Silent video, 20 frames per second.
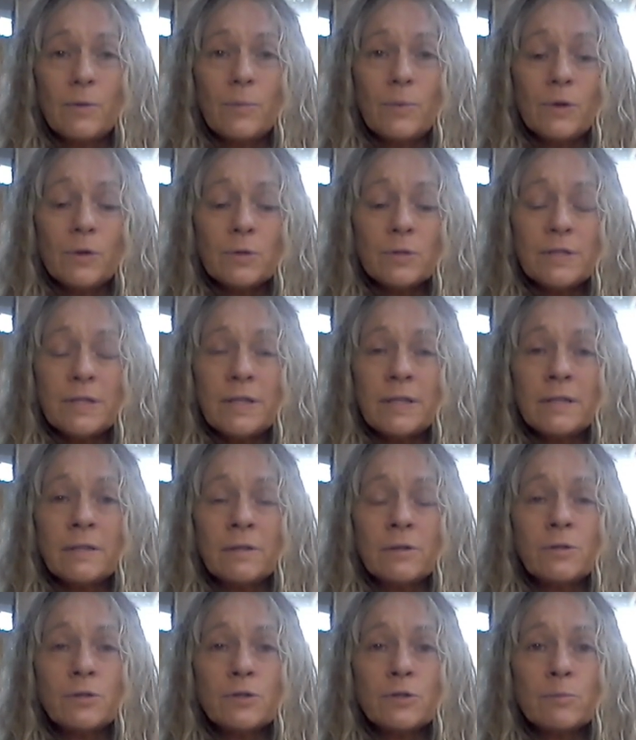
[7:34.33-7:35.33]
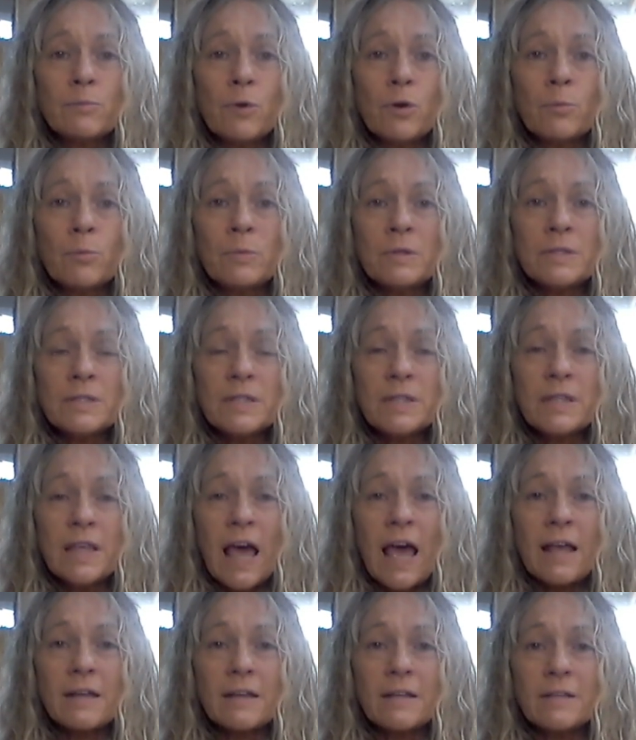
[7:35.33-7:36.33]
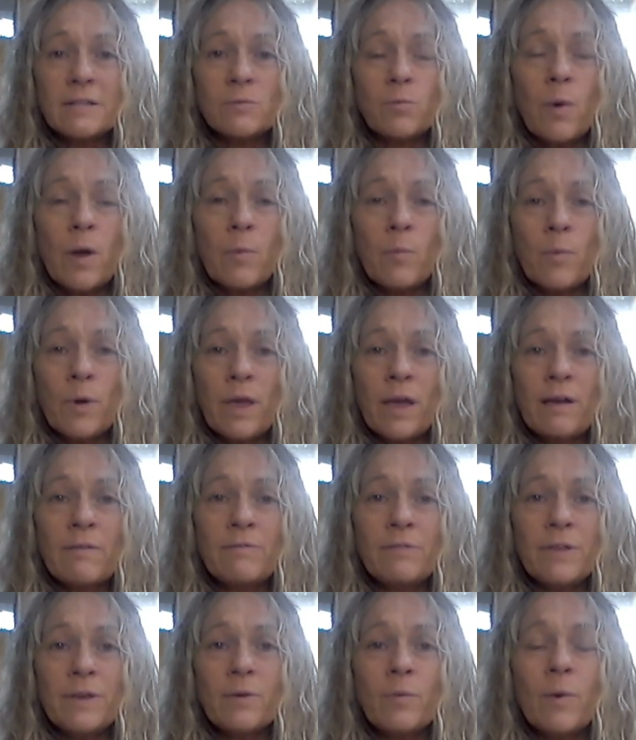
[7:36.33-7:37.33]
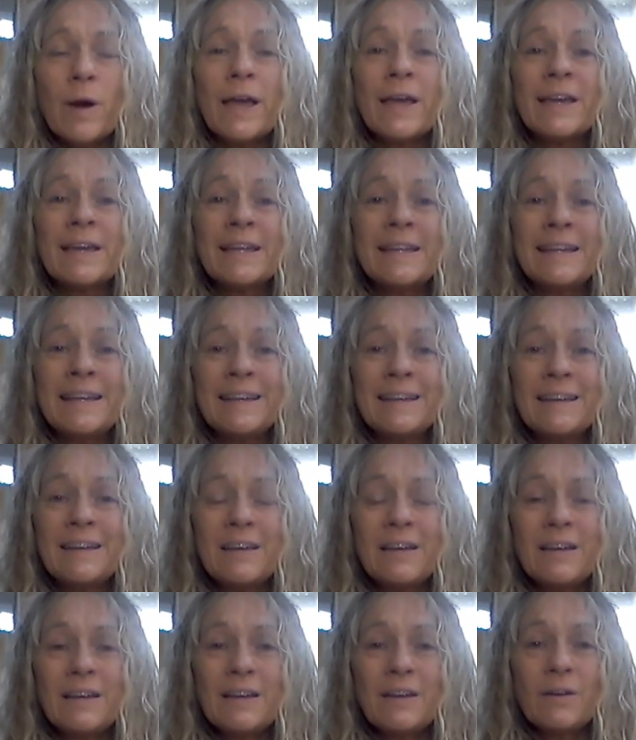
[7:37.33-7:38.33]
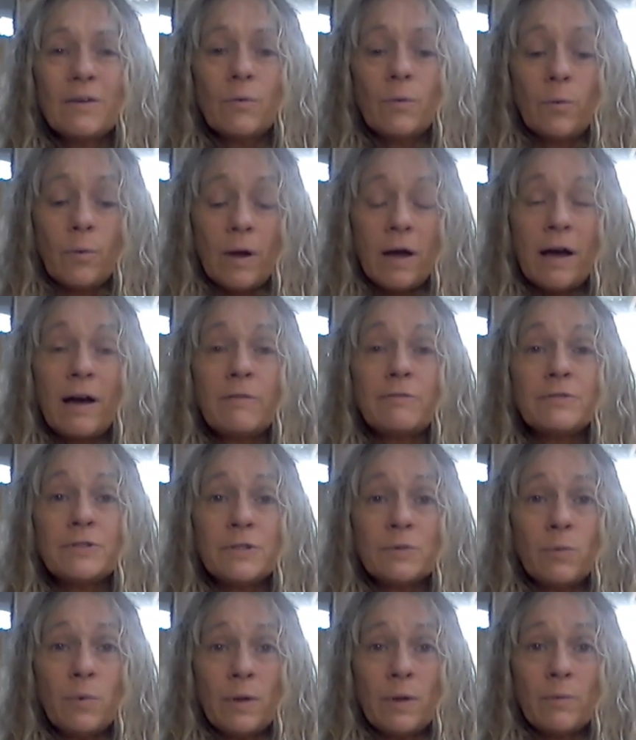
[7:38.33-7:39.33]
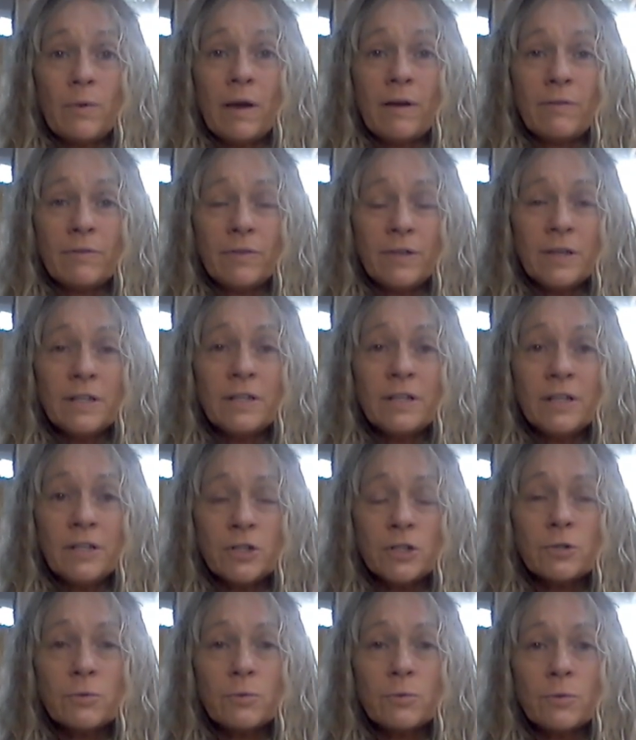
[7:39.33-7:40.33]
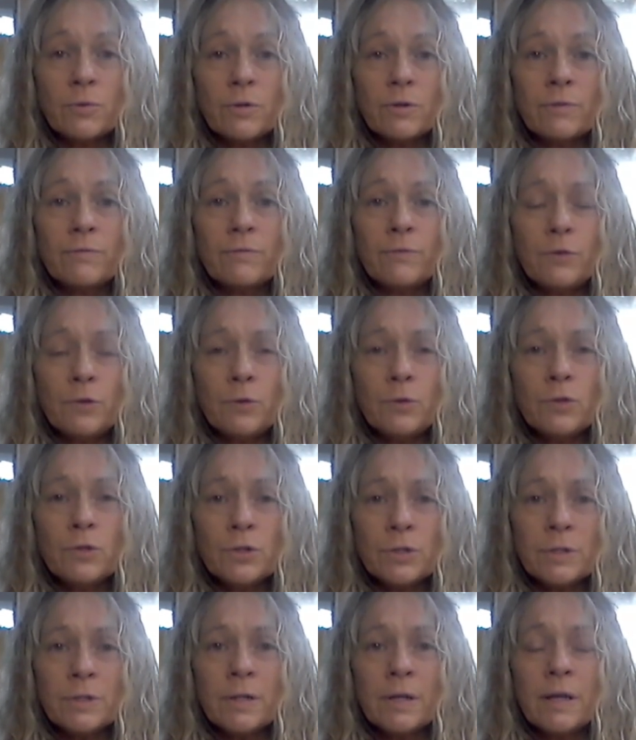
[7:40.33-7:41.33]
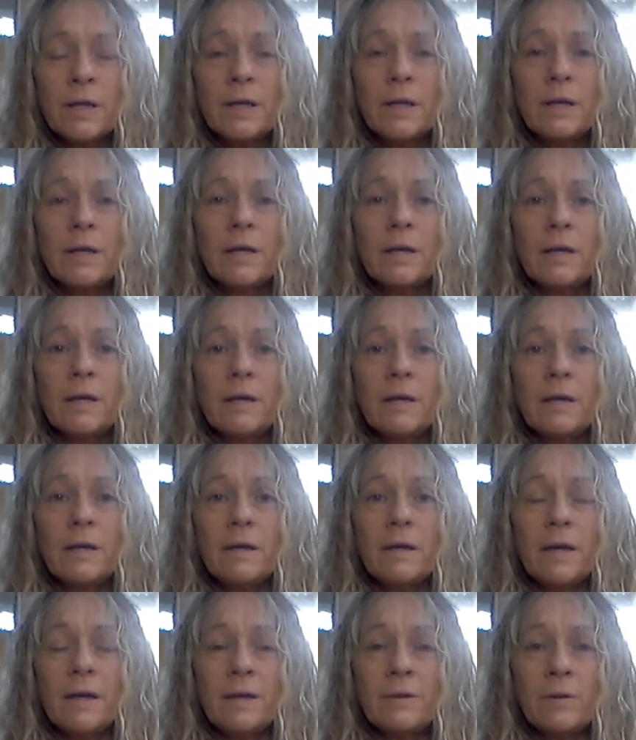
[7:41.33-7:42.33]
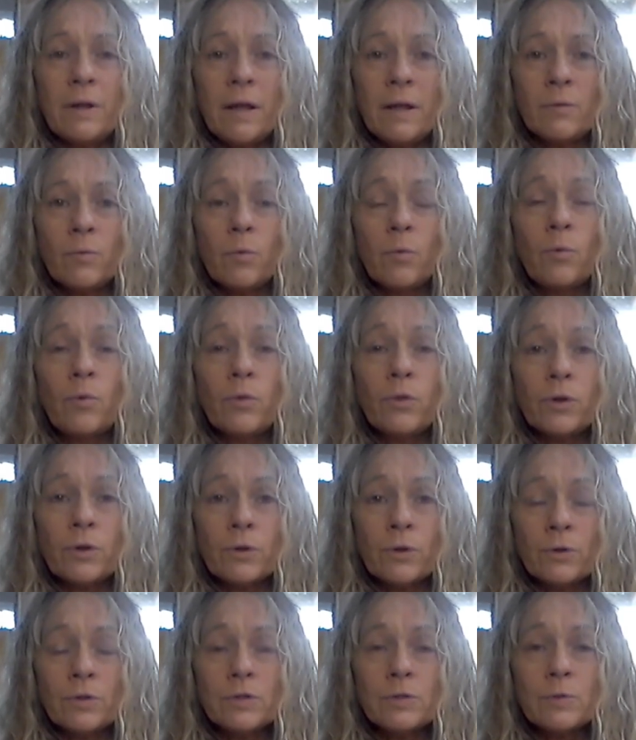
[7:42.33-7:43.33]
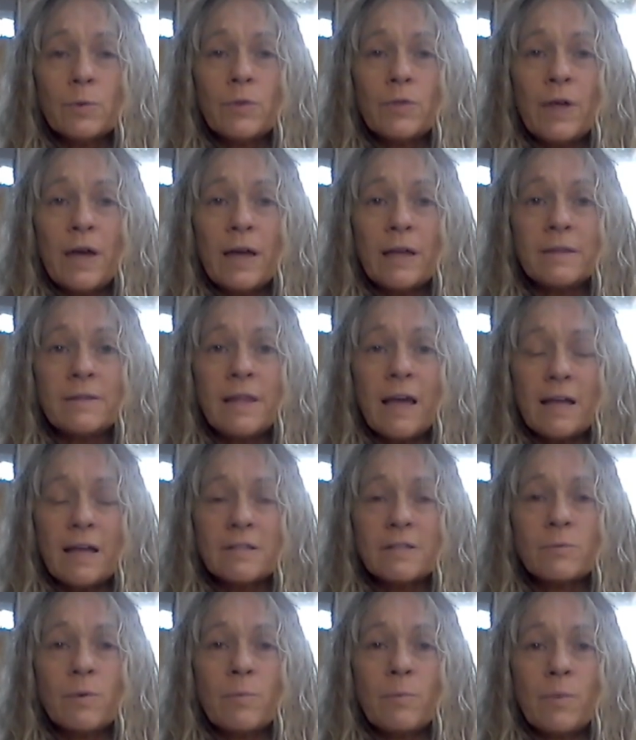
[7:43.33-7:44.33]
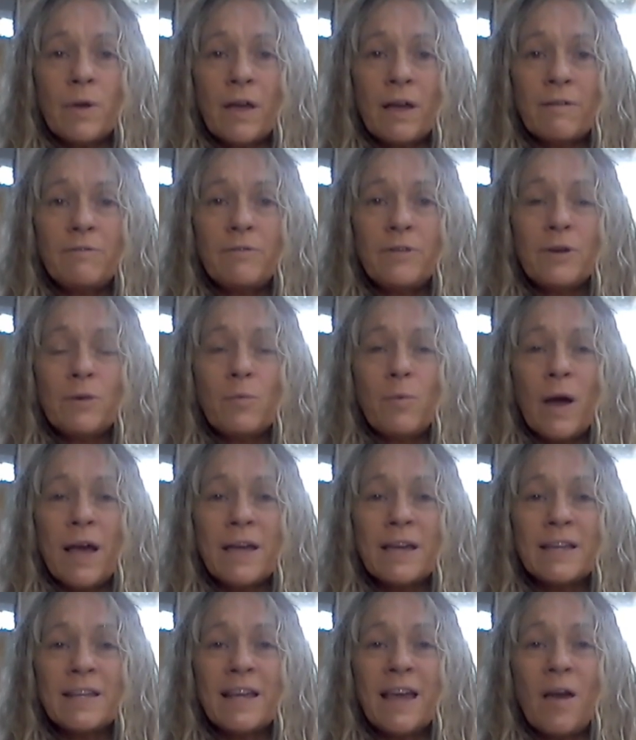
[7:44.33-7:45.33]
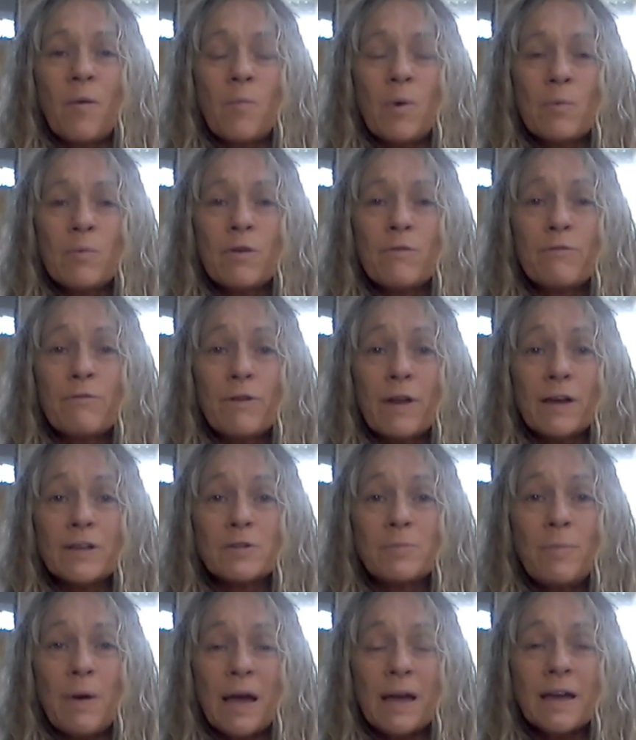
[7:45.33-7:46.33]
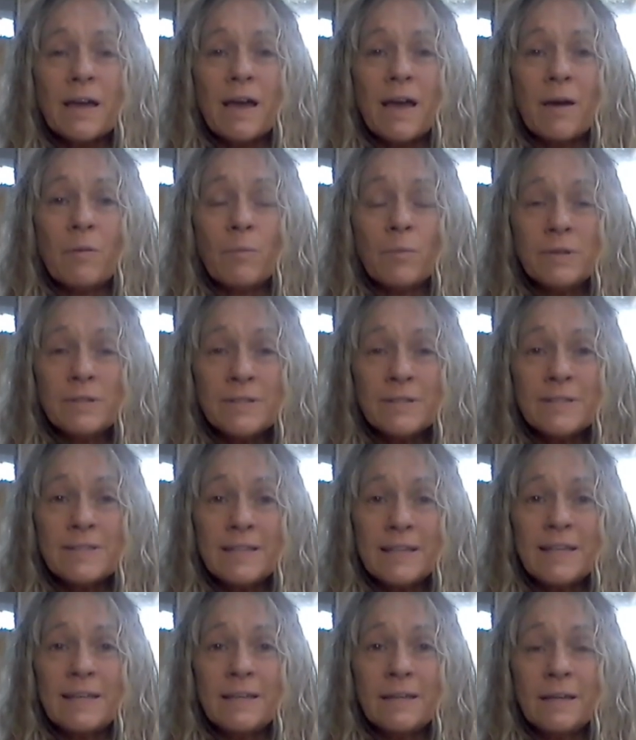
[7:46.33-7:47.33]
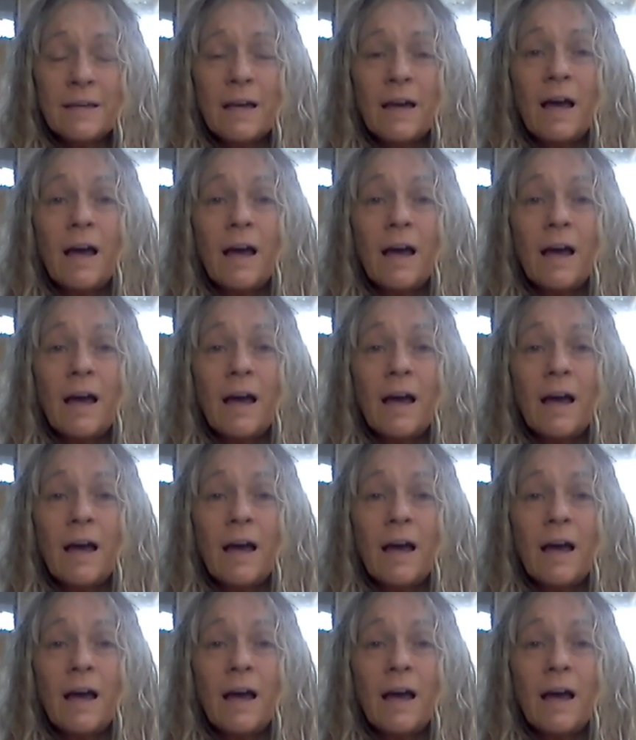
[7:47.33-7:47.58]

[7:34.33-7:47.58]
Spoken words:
Because in those moments, that is when we have the awakening, or after the initial confusion and all that goes with that. That's when we have the awakening and we reflect back and we see,